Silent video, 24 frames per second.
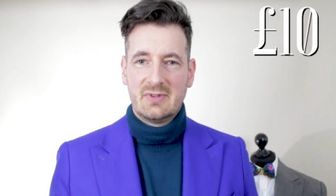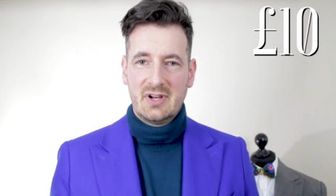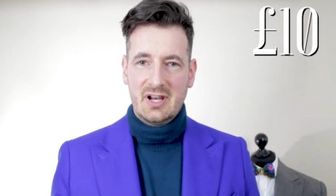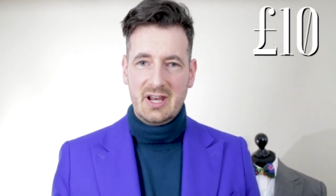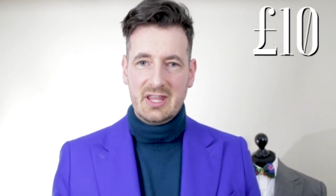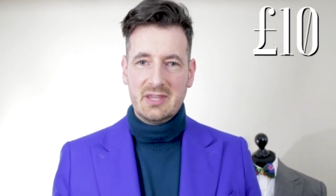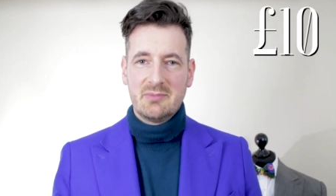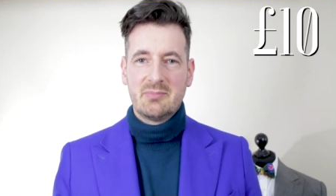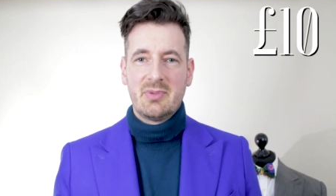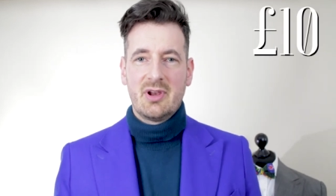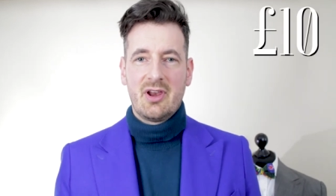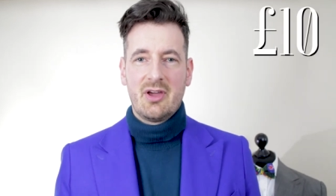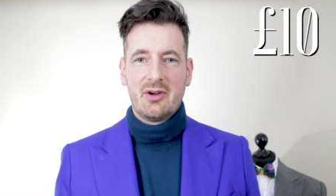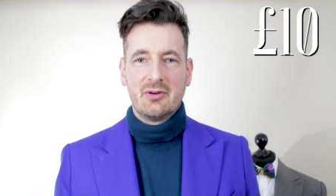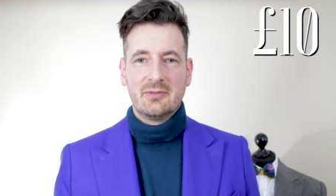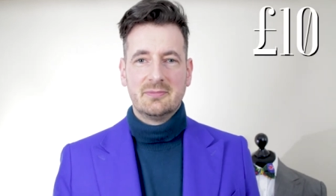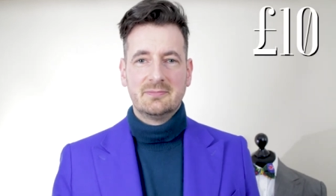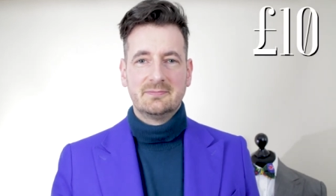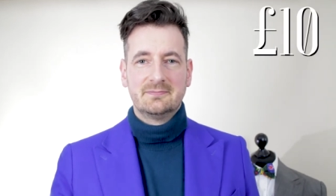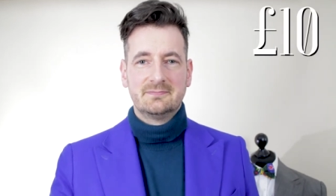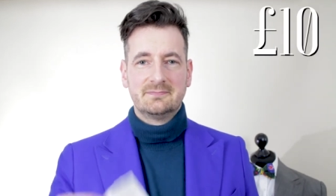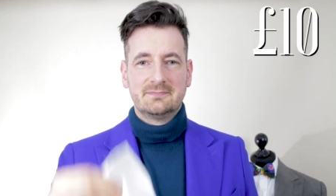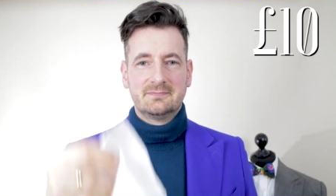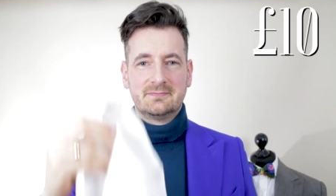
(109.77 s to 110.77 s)
Link below.
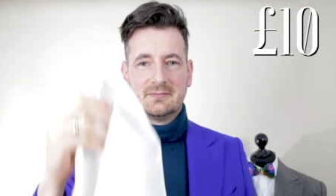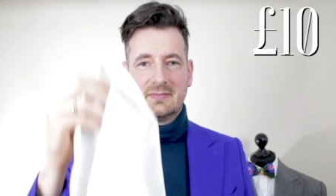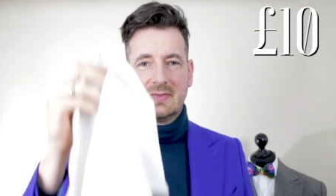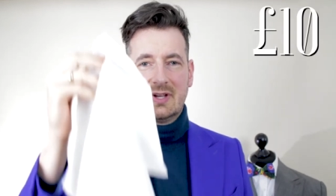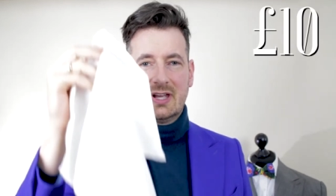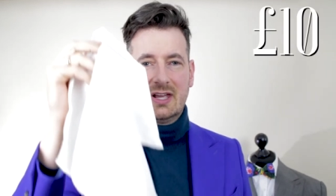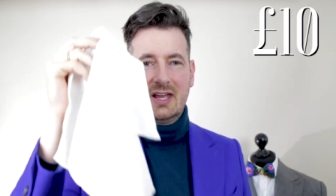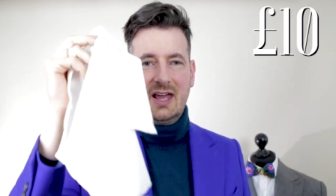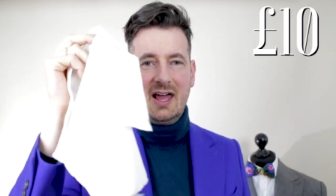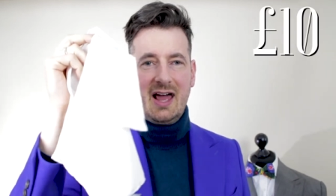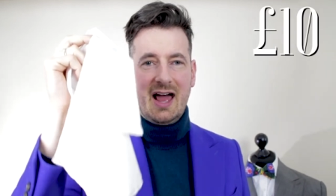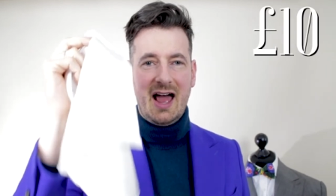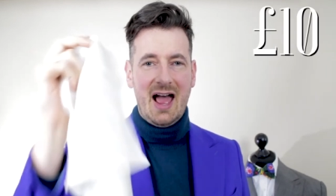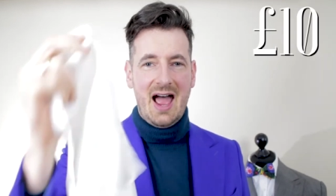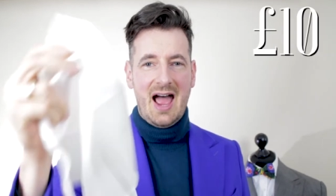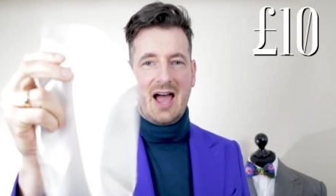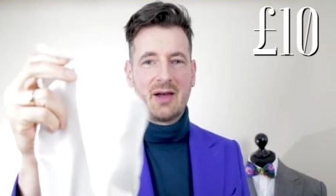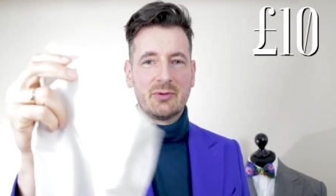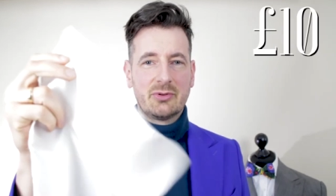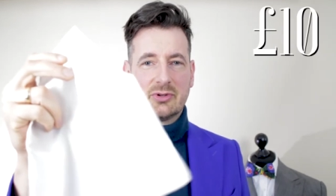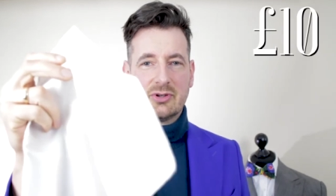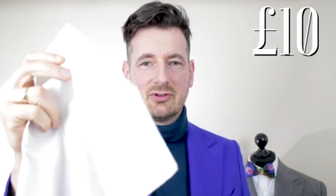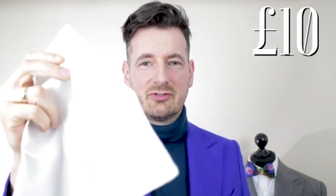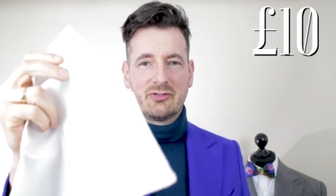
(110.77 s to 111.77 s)

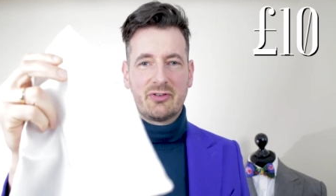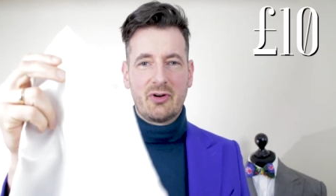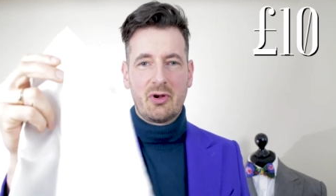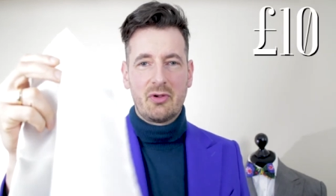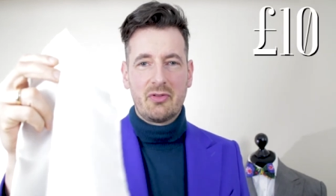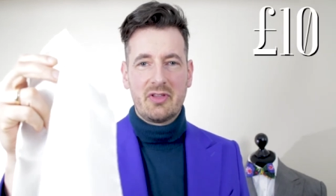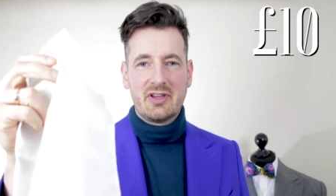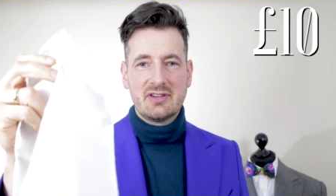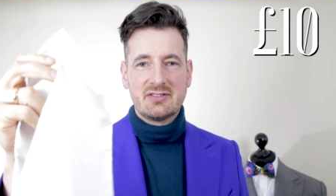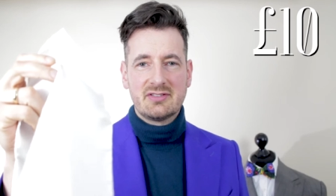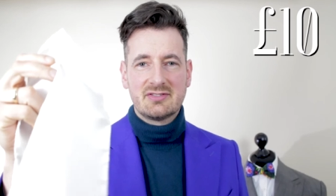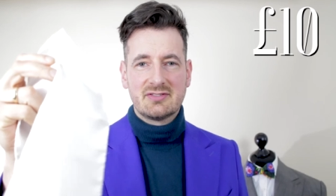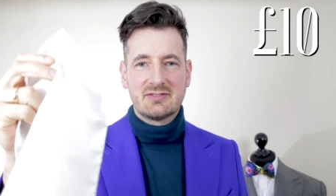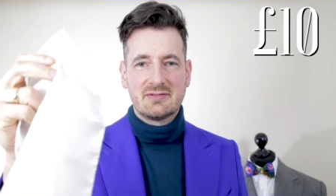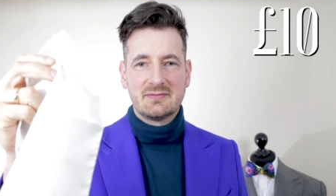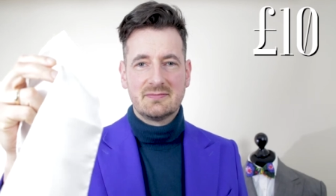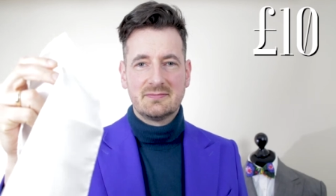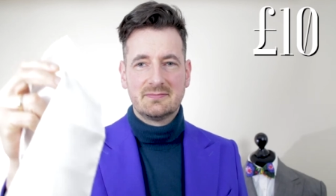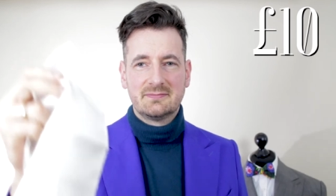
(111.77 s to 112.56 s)
How do you fold this?